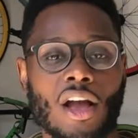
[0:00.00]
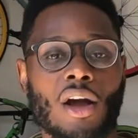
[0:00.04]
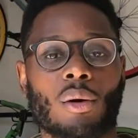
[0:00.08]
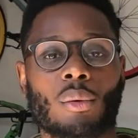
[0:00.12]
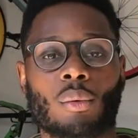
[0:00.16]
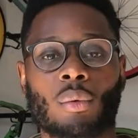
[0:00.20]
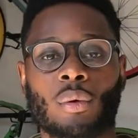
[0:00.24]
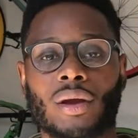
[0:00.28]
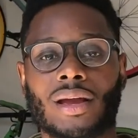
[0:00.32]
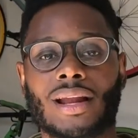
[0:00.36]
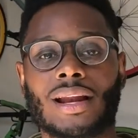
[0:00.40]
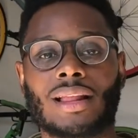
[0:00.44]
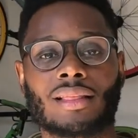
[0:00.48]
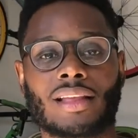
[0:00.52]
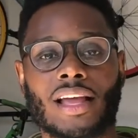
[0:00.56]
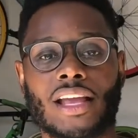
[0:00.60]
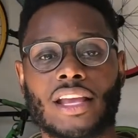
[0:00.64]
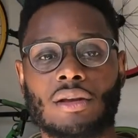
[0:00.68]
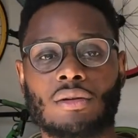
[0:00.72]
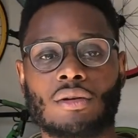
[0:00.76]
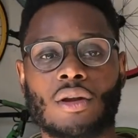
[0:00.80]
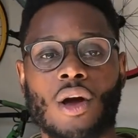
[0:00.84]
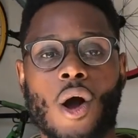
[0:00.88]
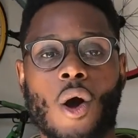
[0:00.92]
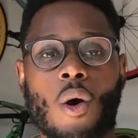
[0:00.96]
We're going to let you
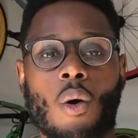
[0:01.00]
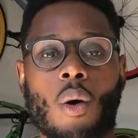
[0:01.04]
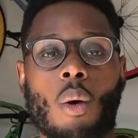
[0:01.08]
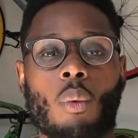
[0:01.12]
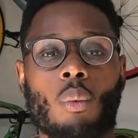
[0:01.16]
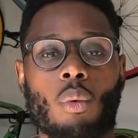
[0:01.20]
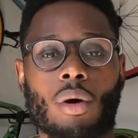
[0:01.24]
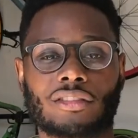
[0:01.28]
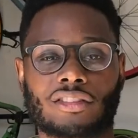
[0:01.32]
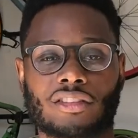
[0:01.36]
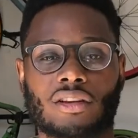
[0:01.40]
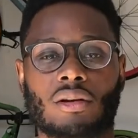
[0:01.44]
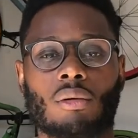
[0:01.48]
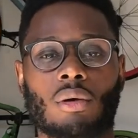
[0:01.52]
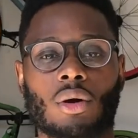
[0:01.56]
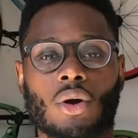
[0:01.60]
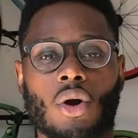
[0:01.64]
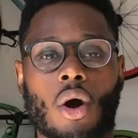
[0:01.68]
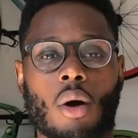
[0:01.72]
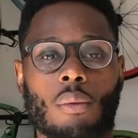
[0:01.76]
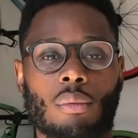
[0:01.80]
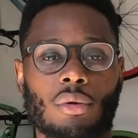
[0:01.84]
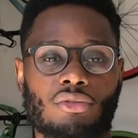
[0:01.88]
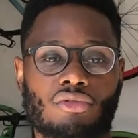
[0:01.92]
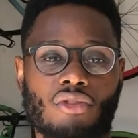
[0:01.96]
know what's going
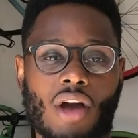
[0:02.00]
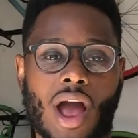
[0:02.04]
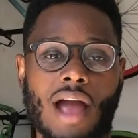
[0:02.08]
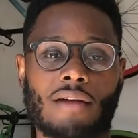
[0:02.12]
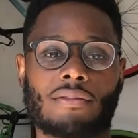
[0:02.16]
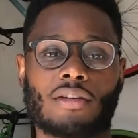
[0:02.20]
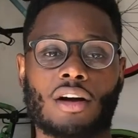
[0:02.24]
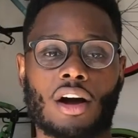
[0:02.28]
on with driver